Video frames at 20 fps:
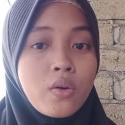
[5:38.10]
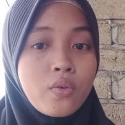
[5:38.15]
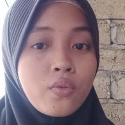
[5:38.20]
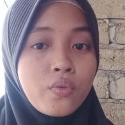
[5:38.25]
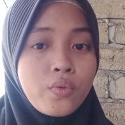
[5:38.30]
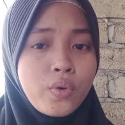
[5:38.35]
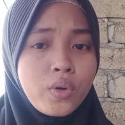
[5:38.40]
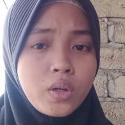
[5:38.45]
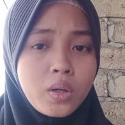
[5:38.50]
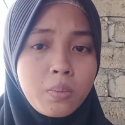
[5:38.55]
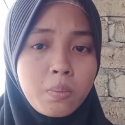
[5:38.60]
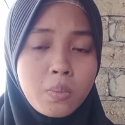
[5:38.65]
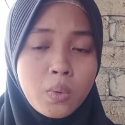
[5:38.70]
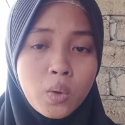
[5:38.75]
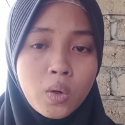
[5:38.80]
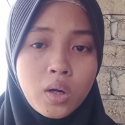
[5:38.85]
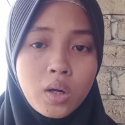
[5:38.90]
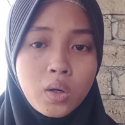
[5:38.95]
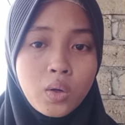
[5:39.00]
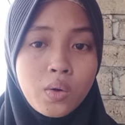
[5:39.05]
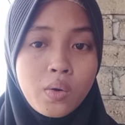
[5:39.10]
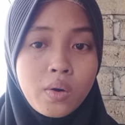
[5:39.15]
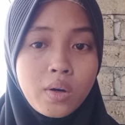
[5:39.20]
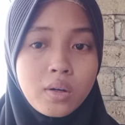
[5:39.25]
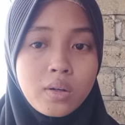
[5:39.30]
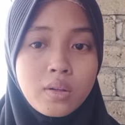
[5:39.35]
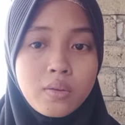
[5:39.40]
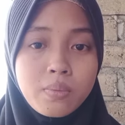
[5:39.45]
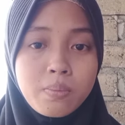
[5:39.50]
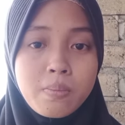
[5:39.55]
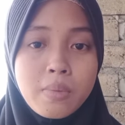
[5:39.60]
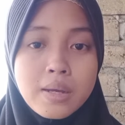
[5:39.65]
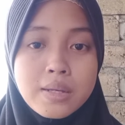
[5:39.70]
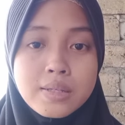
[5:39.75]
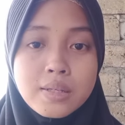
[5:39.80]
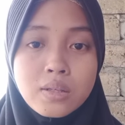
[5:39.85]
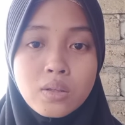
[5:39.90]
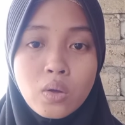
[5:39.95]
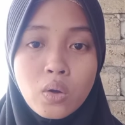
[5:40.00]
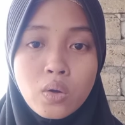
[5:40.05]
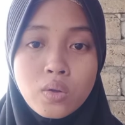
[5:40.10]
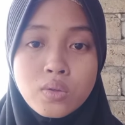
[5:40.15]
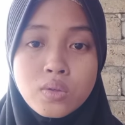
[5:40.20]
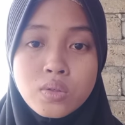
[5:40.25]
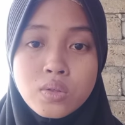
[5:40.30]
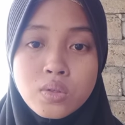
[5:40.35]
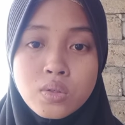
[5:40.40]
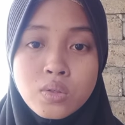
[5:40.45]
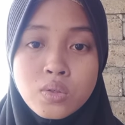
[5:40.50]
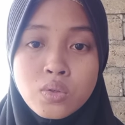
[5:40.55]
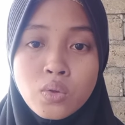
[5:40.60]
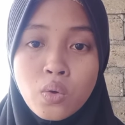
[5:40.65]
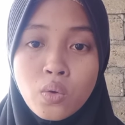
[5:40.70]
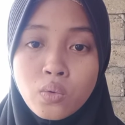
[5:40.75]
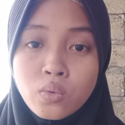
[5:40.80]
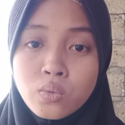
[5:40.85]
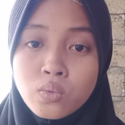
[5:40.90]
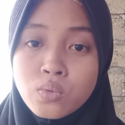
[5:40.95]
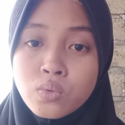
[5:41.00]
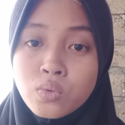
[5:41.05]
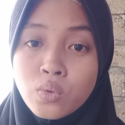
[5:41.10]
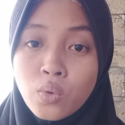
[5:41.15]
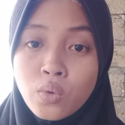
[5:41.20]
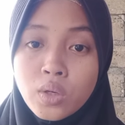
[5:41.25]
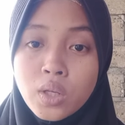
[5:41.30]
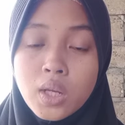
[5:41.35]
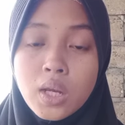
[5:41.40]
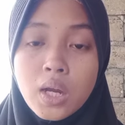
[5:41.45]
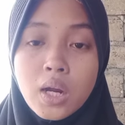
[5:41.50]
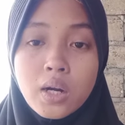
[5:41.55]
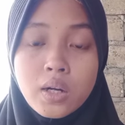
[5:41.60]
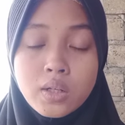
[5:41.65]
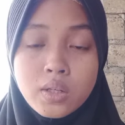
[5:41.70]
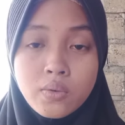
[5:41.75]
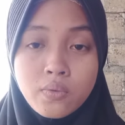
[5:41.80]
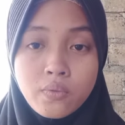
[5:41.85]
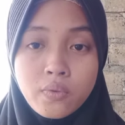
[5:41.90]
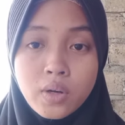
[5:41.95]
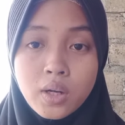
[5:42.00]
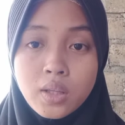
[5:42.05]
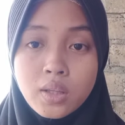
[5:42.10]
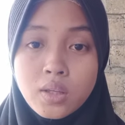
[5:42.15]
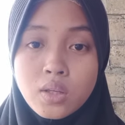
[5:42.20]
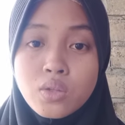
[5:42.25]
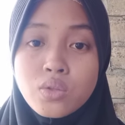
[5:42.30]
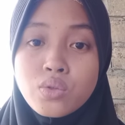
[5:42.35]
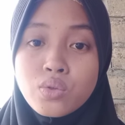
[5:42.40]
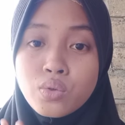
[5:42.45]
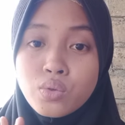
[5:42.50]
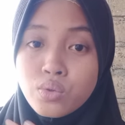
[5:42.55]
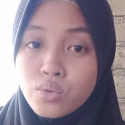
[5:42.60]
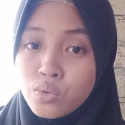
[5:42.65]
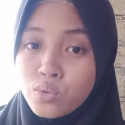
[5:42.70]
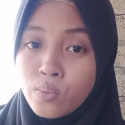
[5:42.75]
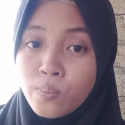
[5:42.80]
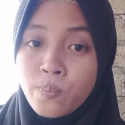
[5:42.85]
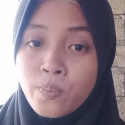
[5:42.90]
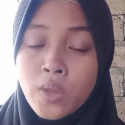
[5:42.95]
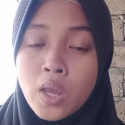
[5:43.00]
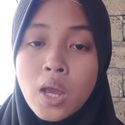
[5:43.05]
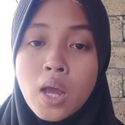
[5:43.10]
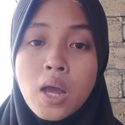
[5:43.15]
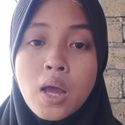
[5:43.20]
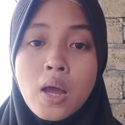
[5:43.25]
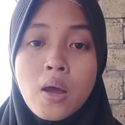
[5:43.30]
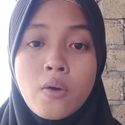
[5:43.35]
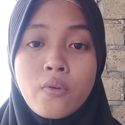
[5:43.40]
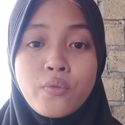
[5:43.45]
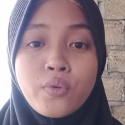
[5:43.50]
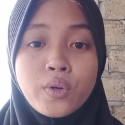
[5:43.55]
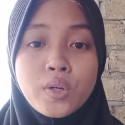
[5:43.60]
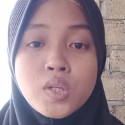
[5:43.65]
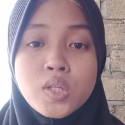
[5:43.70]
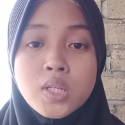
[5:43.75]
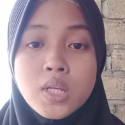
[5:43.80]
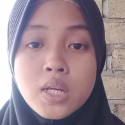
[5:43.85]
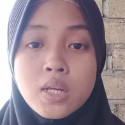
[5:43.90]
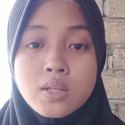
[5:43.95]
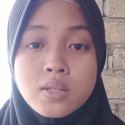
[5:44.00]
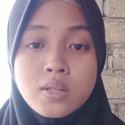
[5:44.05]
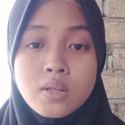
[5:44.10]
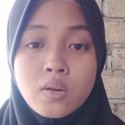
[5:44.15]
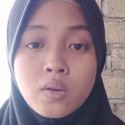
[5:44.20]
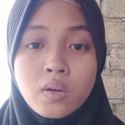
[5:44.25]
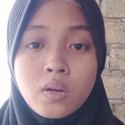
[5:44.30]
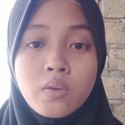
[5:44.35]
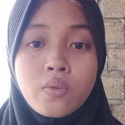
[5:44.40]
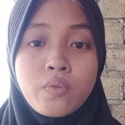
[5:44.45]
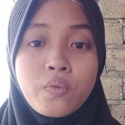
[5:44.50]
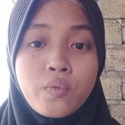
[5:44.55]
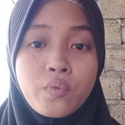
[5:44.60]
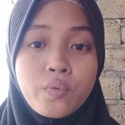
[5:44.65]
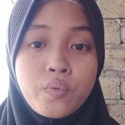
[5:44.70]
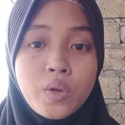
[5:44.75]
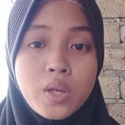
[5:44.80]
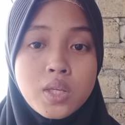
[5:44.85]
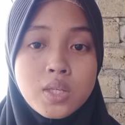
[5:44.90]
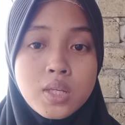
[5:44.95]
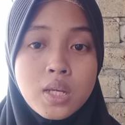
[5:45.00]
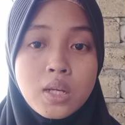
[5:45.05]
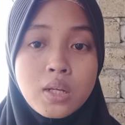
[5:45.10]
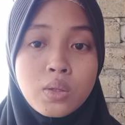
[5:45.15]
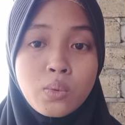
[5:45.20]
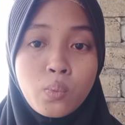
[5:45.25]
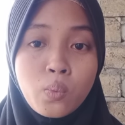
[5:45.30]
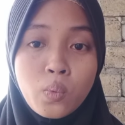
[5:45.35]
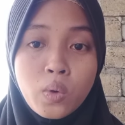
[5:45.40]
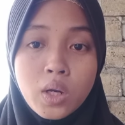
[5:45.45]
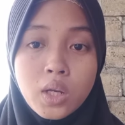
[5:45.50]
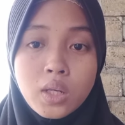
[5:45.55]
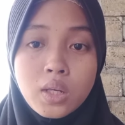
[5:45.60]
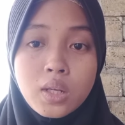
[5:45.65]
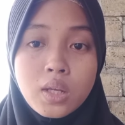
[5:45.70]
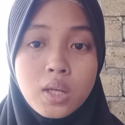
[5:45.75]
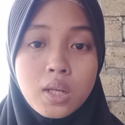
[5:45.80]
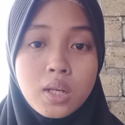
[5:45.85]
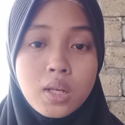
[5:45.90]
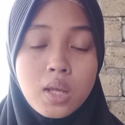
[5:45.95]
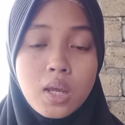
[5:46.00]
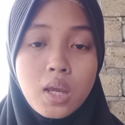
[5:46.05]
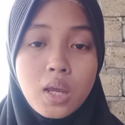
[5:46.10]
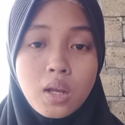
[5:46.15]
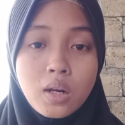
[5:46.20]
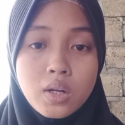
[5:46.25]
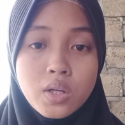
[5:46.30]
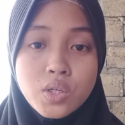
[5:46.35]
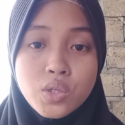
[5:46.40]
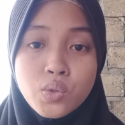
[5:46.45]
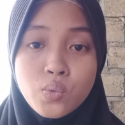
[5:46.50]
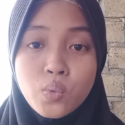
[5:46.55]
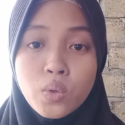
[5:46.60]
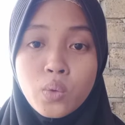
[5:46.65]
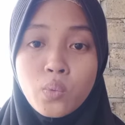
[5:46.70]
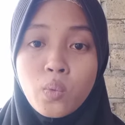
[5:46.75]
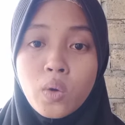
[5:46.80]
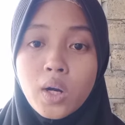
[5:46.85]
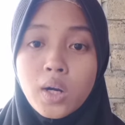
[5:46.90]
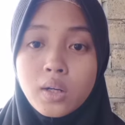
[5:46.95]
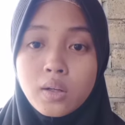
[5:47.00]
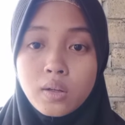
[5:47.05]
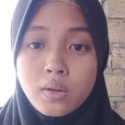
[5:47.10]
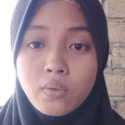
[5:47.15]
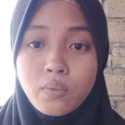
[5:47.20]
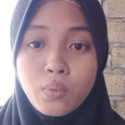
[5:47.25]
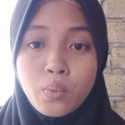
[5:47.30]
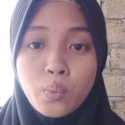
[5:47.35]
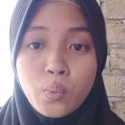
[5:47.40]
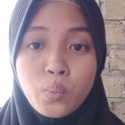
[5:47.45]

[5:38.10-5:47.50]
Furthermore, coral reef based on zoning are divided into two. First is reef facing the wind, in English windward reef.